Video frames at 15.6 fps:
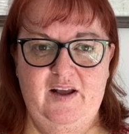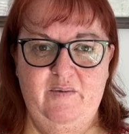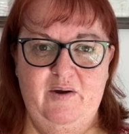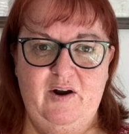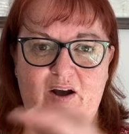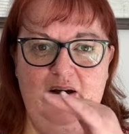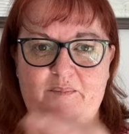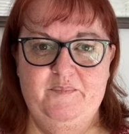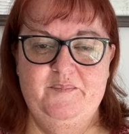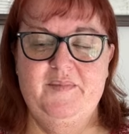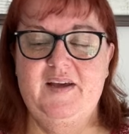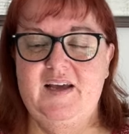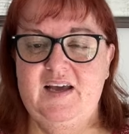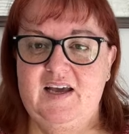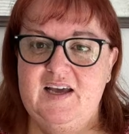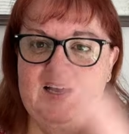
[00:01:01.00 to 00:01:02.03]
when I'm
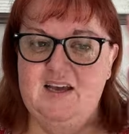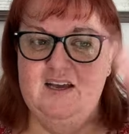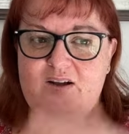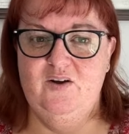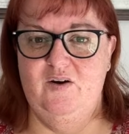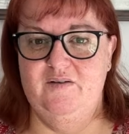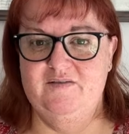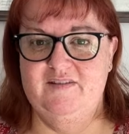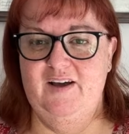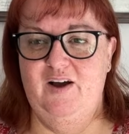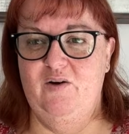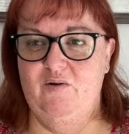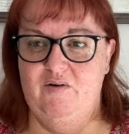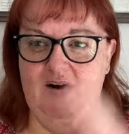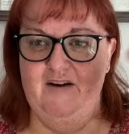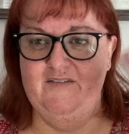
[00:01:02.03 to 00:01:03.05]
got the whole
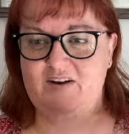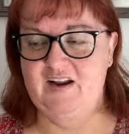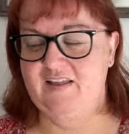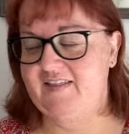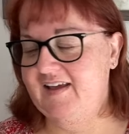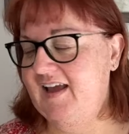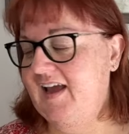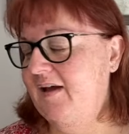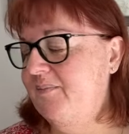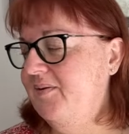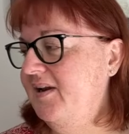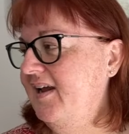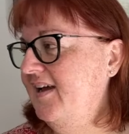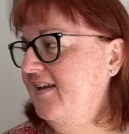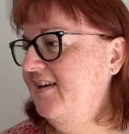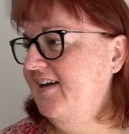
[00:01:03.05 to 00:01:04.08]
gravity thing
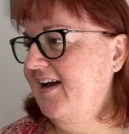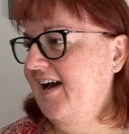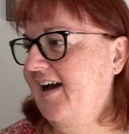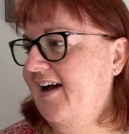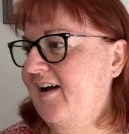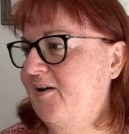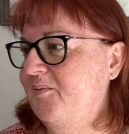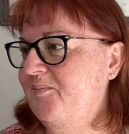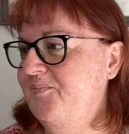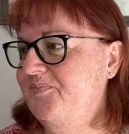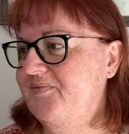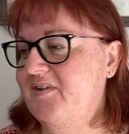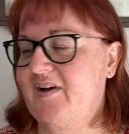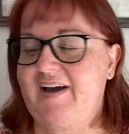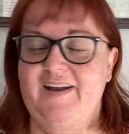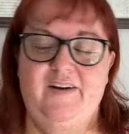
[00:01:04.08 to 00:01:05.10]
happening. So
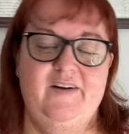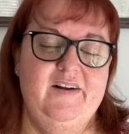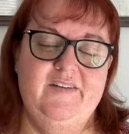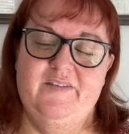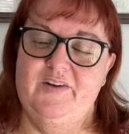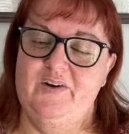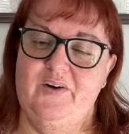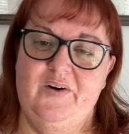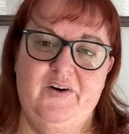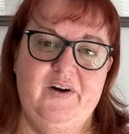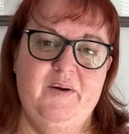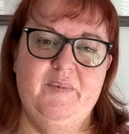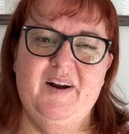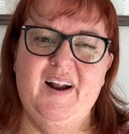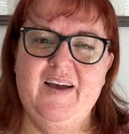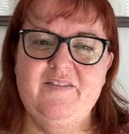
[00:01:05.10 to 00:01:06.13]
I don't even know.
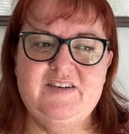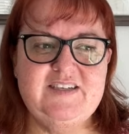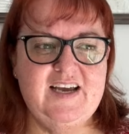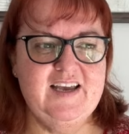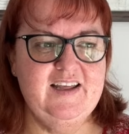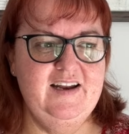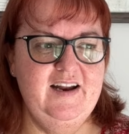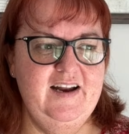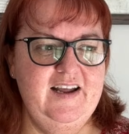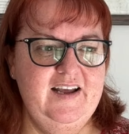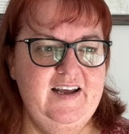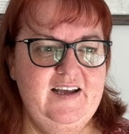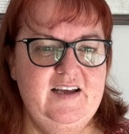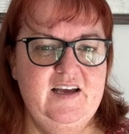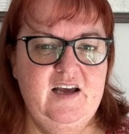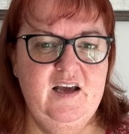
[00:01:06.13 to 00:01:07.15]
But I haven't taken
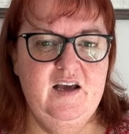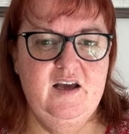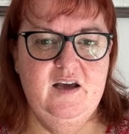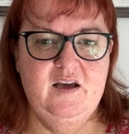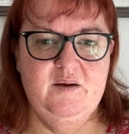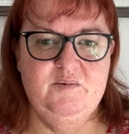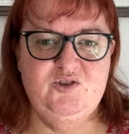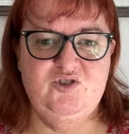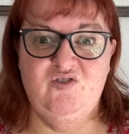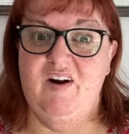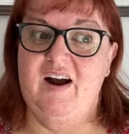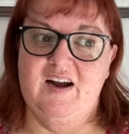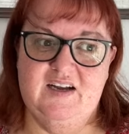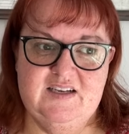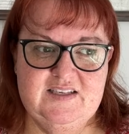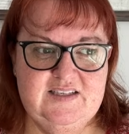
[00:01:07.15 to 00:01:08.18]
any
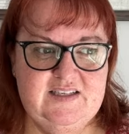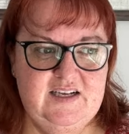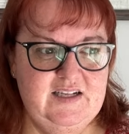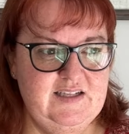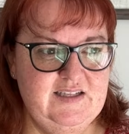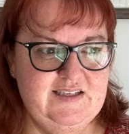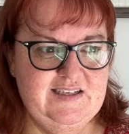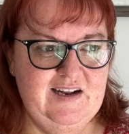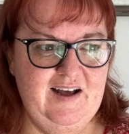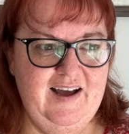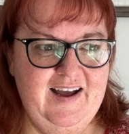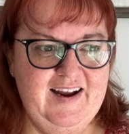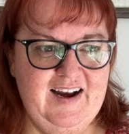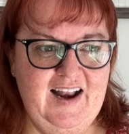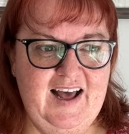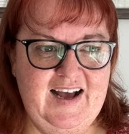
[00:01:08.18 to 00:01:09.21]
drugs since
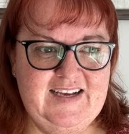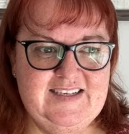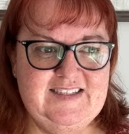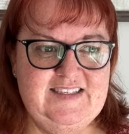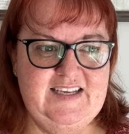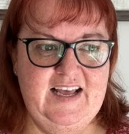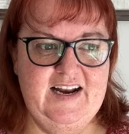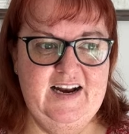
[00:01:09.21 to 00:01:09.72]
like last